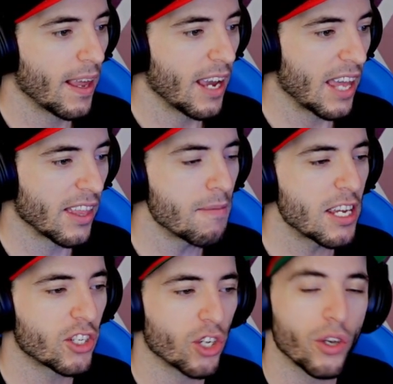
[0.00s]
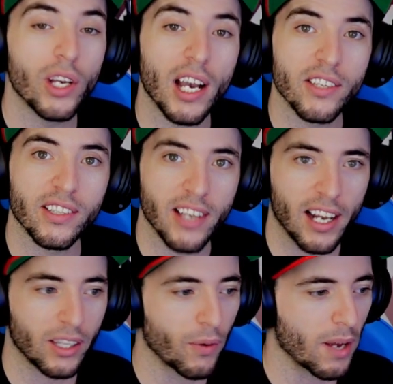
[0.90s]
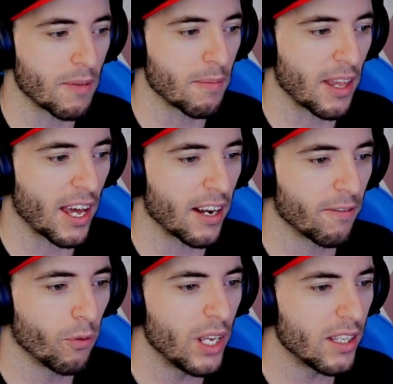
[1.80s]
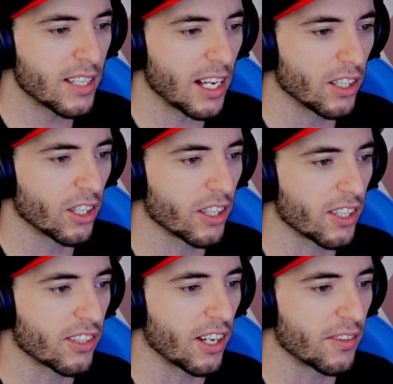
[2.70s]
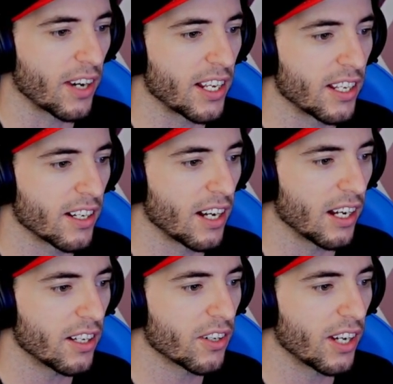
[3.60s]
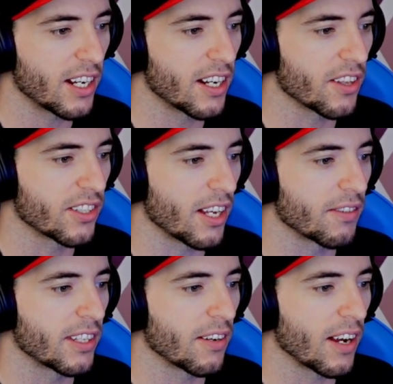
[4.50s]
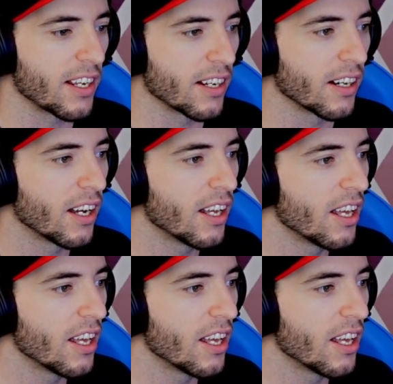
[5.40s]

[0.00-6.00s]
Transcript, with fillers: And let me show you guys exactly what I mean by that. If we take a look at the sun right here, I'm gonna create another save state right here.